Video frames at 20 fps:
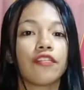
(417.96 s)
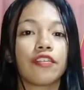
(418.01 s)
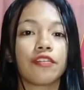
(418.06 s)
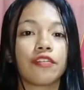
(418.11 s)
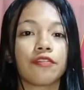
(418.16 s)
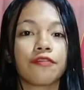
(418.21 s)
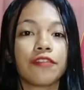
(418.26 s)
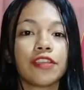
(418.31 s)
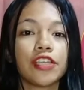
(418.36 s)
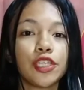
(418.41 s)

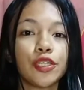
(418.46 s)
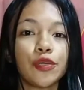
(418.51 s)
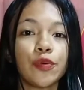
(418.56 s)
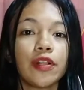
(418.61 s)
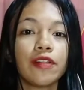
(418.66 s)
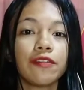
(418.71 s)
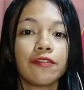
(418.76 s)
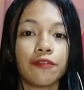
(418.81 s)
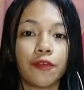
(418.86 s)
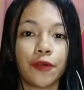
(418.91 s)
The
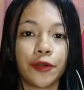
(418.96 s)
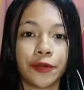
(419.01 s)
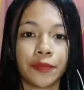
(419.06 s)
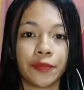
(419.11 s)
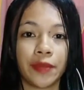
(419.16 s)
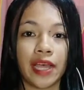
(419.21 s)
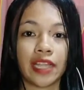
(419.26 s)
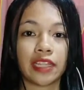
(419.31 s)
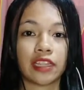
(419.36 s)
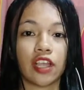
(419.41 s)
visual
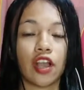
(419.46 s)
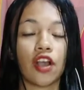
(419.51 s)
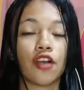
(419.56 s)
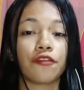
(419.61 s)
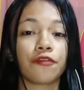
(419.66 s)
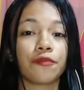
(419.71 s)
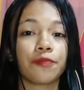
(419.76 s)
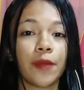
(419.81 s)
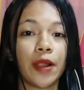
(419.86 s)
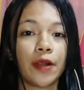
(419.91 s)
format
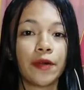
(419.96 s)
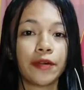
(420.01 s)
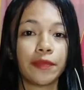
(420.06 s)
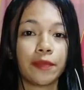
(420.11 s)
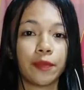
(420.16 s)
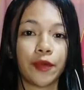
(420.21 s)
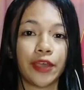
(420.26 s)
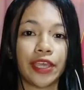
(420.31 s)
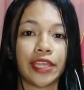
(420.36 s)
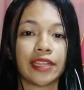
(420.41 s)
of
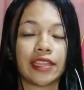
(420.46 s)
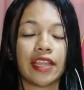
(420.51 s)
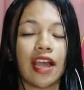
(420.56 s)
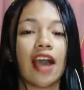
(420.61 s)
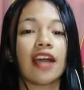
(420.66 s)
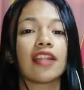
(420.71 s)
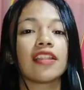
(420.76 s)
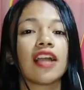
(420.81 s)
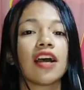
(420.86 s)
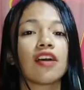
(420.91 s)
PowerPoint
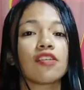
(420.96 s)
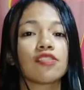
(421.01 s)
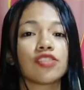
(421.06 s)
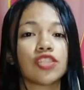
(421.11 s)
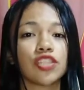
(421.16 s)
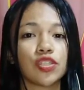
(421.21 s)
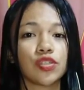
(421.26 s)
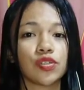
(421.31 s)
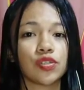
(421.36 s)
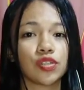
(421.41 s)

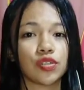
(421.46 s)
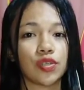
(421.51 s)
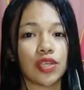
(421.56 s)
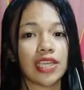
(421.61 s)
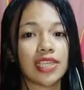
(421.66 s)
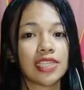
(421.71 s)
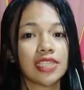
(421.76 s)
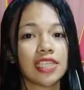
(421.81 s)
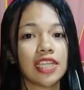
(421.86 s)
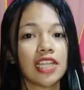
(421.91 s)
allows you to
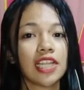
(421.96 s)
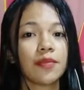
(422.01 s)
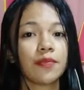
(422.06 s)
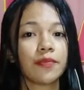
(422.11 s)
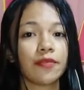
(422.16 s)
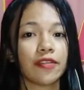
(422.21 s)
easily